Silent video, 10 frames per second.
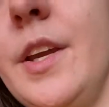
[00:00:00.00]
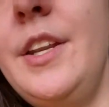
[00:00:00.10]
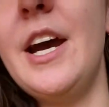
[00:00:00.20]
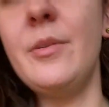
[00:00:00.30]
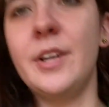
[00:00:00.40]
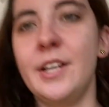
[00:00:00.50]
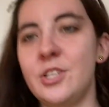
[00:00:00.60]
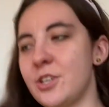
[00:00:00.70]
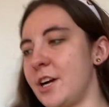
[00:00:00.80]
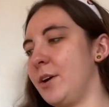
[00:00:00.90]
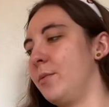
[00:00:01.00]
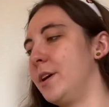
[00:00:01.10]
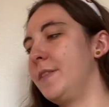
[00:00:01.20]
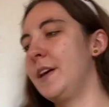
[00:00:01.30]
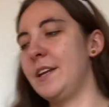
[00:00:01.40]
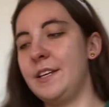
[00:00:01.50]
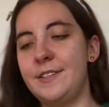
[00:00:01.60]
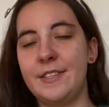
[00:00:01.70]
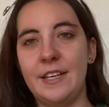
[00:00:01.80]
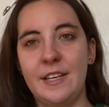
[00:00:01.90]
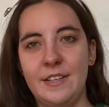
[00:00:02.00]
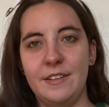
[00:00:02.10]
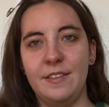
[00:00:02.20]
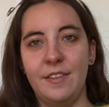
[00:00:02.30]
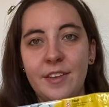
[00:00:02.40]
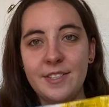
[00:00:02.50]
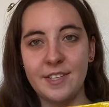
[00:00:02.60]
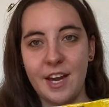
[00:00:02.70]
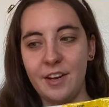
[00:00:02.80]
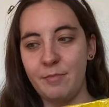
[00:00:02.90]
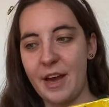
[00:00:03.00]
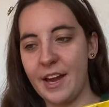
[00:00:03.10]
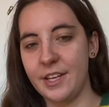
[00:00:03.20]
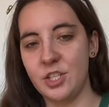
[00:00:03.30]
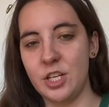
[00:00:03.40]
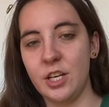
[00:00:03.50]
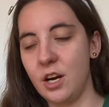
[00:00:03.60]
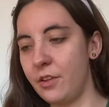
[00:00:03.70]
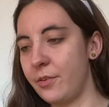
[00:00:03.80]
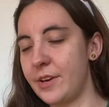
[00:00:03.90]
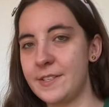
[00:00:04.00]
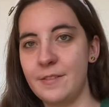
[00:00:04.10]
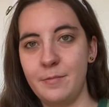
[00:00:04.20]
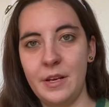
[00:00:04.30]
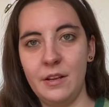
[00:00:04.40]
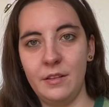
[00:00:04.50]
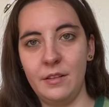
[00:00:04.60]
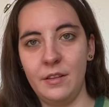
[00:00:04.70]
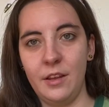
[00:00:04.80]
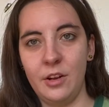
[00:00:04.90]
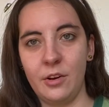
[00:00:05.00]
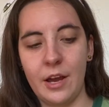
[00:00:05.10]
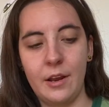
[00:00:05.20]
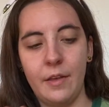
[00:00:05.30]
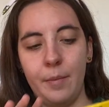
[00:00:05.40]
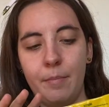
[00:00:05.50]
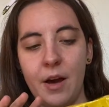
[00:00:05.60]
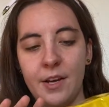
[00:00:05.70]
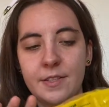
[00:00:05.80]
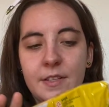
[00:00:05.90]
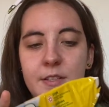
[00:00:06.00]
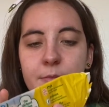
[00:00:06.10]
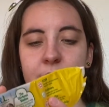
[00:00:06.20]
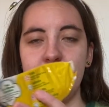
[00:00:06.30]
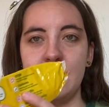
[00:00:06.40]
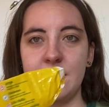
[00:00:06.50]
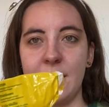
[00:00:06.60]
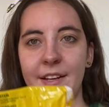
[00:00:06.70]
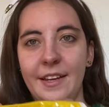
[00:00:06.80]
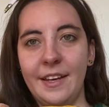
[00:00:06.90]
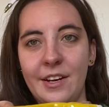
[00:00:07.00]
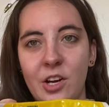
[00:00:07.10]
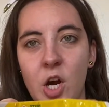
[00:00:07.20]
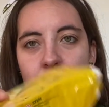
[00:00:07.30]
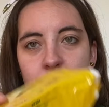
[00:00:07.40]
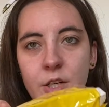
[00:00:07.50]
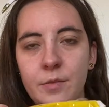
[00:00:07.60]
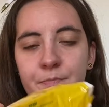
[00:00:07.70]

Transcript: Now we're gonna try one that is in this kind of packaging. All the rest have been in, you know, kind of like boxes, but this is kind of like in a carton